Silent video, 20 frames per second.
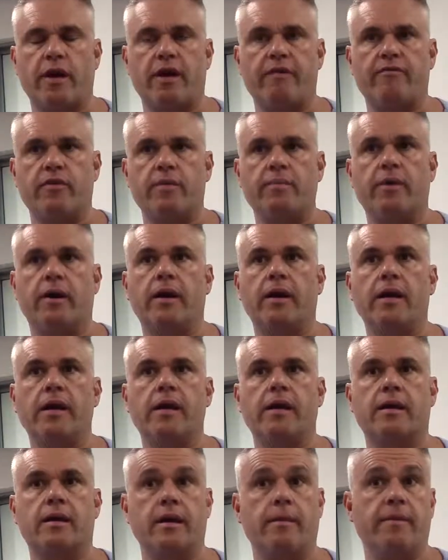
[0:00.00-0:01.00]
everybody
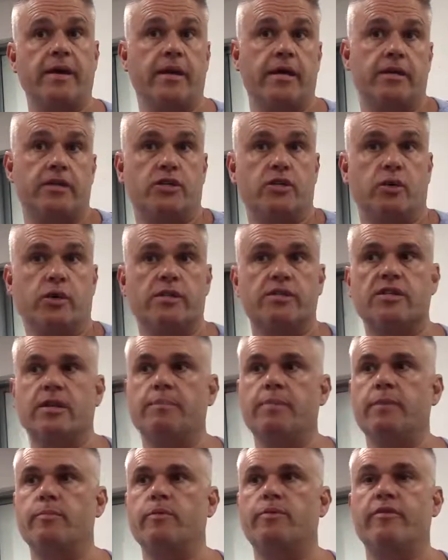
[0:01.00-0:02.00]
coming into it. Some
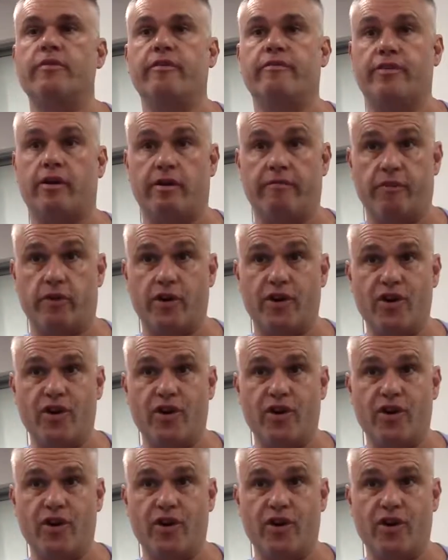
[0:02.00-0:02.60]
people feel very, very